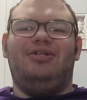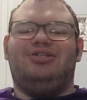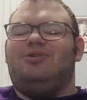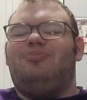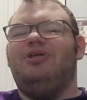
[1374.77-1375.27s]

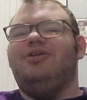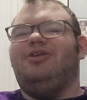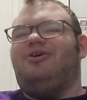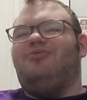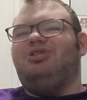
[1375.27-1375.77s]
just completely
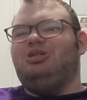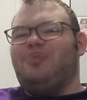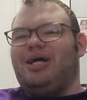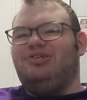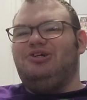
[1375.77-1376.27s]
like
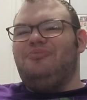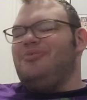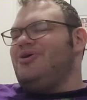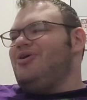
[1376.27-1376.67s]
respects him,